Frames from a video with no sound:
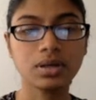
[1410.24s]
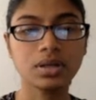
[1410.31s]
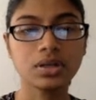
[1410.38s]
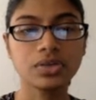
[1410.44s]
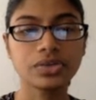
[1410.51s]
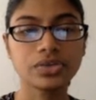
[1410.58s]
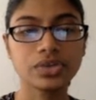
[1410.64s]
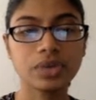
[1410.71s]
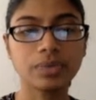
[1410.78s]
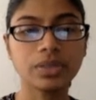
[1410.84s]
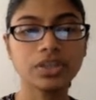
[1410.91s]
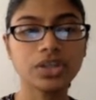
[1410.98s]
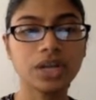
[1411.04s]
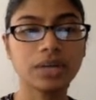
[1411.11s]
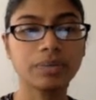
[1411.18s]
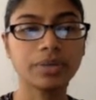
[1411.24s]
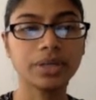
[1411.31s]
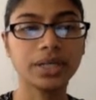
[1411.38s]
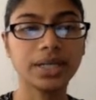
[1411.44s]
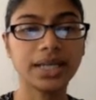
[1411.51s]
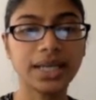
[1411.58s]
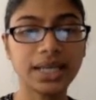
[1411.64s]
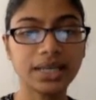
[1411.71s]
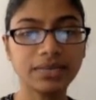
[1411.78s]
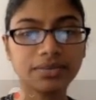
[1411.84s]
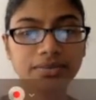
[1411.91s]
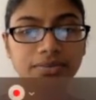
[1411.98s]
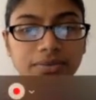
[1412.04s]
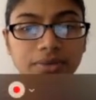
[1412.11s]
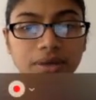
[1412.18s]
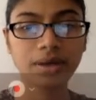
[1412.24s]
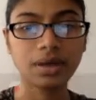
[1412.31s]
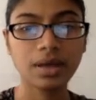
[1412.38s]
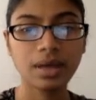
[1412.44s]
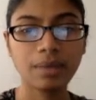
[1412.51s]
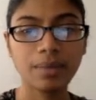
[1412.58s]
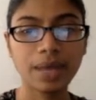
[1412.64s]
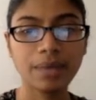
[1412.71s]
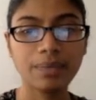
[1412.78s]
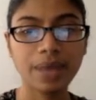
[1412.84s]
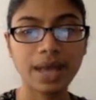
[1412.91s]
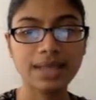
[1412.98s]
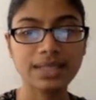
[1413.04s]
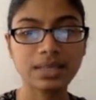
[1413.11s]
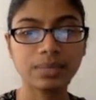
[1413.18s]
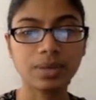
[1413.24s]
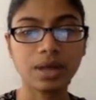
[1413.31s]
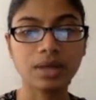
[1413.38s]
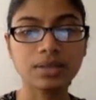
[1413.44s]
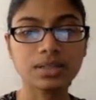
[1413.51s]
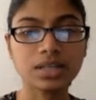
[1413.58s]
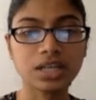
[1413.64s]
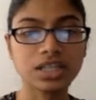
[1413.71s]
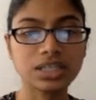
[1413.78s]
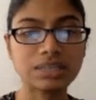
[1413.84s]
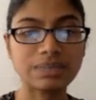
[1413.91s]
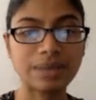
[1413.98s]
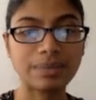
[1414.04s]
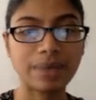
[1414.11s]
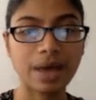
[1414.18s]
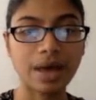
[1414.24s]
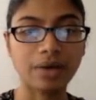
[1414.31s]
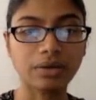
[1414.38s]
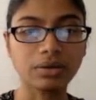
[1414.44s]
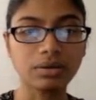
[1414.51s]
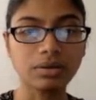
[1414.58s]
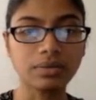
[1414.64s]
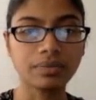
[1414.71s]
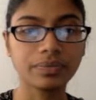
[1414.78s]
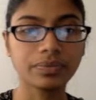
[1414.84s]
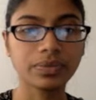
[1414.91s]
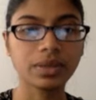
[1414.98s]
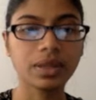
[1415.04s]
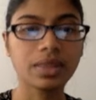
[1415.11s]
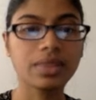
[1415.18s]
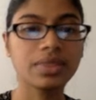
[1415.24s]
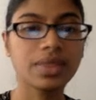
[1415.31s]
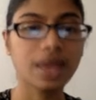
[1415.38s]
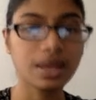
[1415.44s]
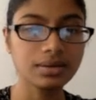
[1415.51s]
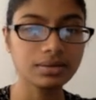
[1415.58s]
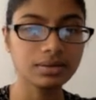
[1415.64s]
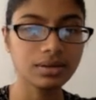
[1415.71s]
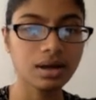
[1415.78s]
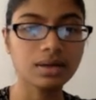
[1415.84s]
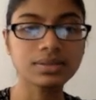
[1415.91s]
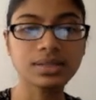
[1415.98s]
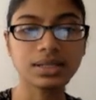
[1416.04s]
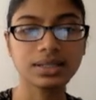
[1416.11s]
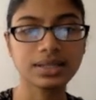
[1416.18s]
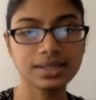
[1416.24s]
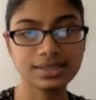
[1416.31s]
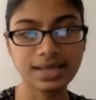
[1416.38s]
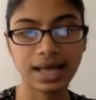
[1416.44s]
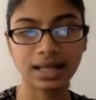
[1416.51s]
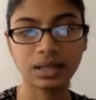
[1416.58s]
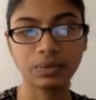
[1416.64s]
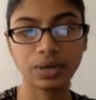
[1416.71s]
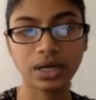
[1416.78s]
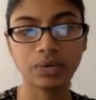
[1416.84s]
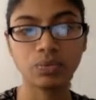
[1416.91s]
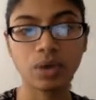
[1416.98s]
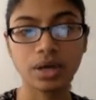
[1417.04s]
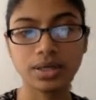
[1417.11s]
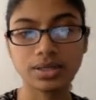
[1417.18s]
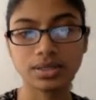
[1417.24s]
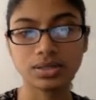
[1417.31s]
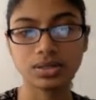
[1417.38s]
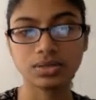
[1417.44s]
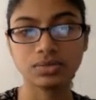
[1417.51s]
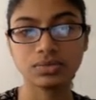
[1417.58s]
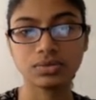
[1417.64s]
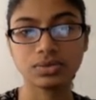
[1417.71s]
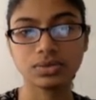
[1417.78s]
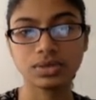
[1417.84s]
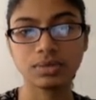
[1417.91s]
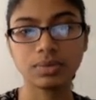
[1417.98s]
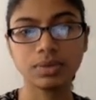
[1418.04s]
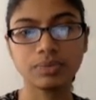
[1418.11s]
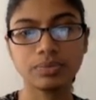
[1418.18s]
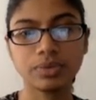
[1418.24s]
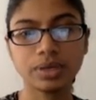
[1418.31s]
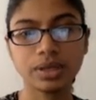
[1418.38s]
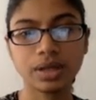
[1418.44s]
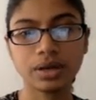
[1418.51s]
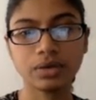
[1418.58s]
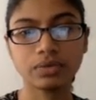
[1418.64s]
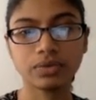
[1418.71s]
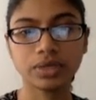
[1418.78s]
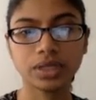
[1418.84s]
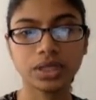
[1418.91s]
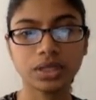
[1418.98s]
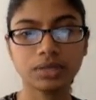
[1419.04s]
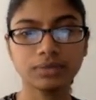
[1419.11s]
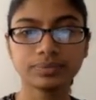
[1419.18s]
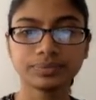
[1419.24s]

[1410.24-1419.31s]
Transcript: So I'm going to try to put in if my basketball touches my paddle, then I'll tell it exactly what I want it to do. So I'm going to bring that over here.